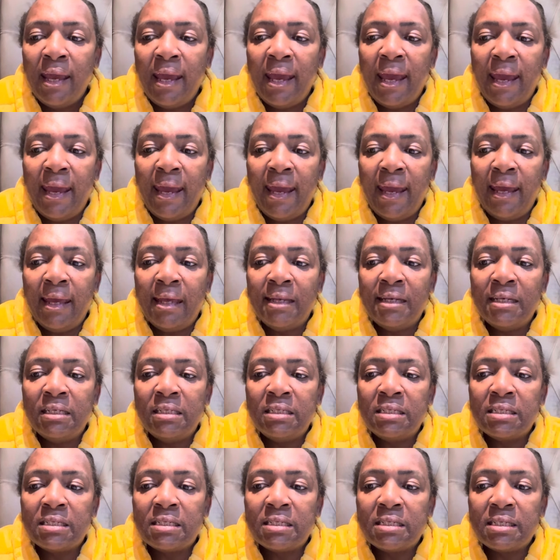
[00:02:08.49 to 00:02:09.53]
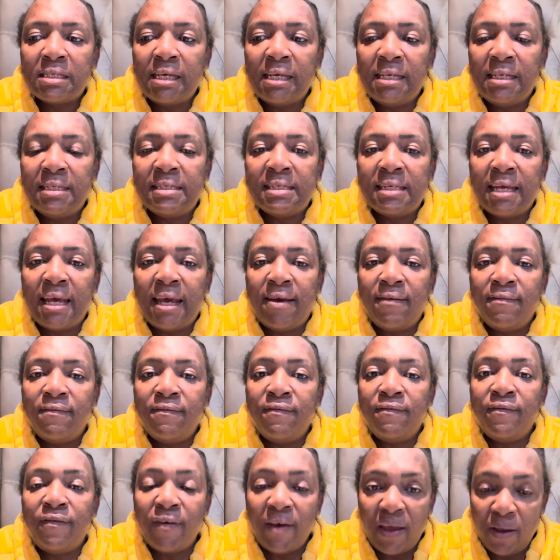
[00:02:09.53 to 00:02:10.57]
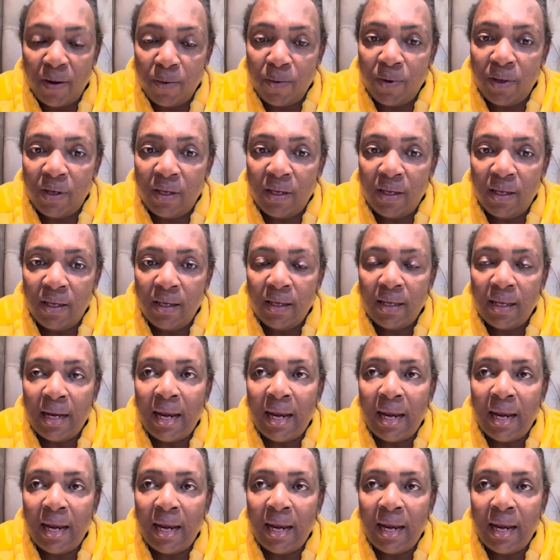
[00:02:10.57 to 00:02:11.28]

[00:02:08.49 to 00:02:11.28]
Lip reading: And it's a very